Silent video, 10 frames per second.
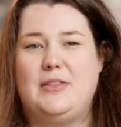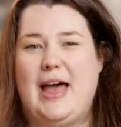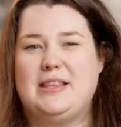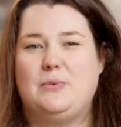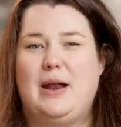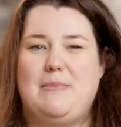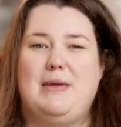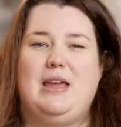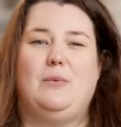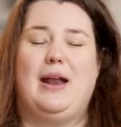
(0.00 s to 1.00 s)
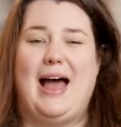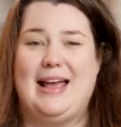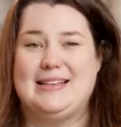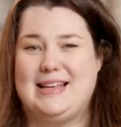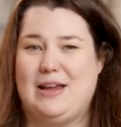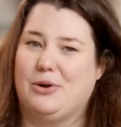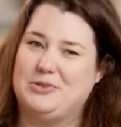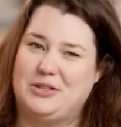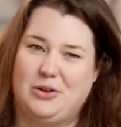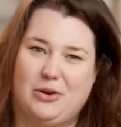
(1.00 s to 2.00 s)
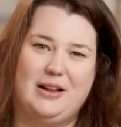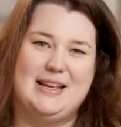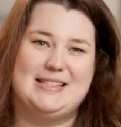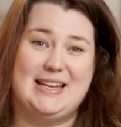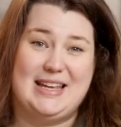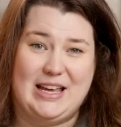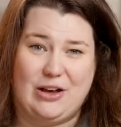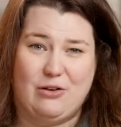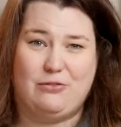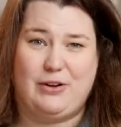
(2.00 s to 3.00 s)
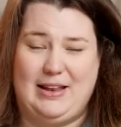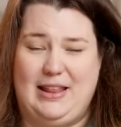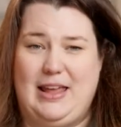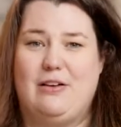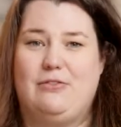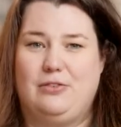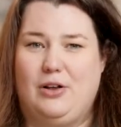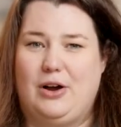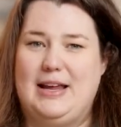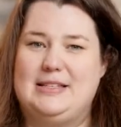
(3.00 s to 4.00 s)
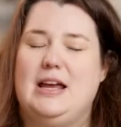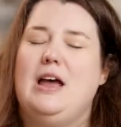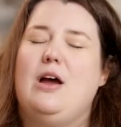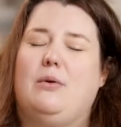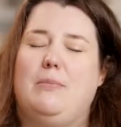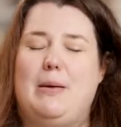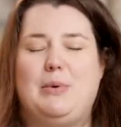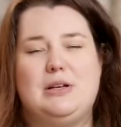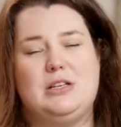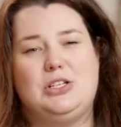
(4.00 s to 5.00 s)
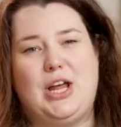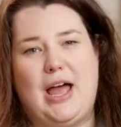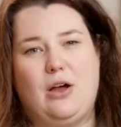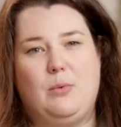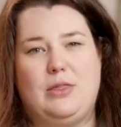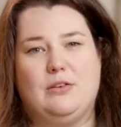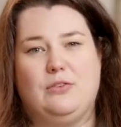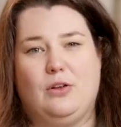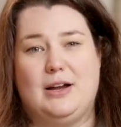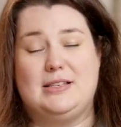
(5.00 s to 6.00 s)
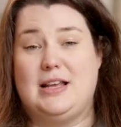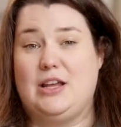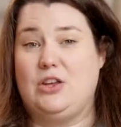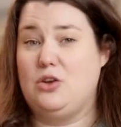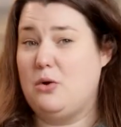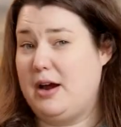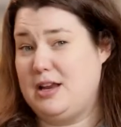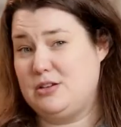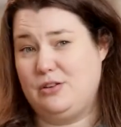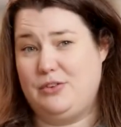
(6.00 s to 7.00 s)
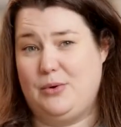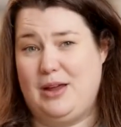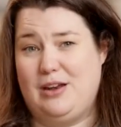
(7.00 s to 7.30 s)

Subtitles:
that's what I mean when I say Rose and Laurel is an eco-friendly florist. Remember to check with the florist that you are interviewing